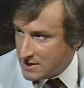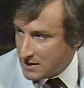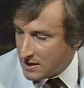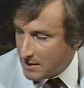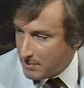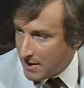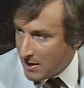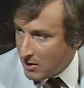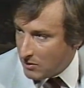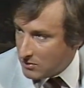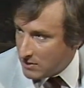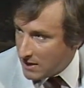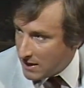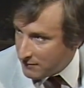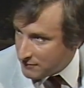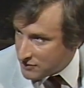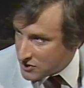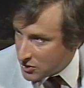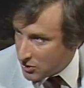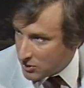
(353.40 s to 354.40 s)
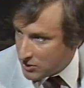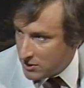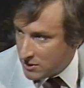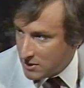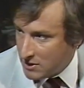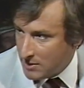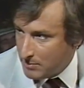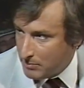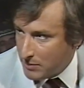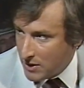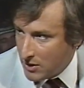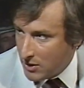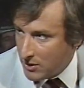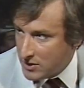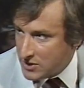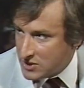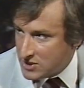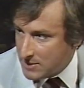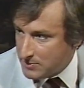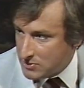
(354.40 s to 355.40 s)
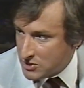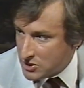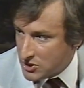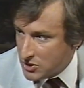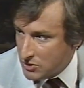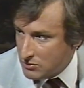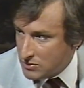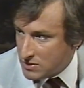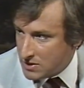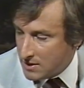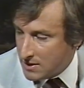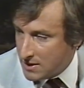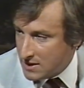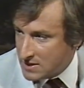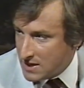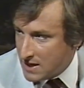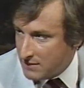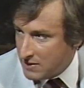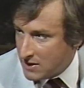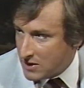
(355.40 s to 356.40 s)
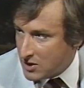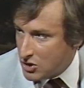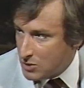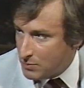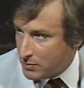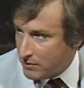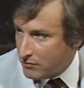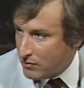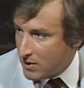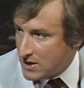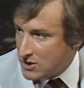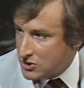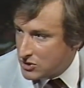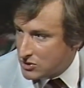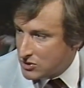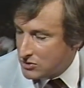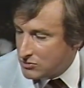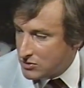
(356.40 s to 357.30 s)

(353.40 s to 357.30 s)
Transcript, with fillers: about if Scotland are going to bring on a substitute. Davy Cooper of Rangers, who's a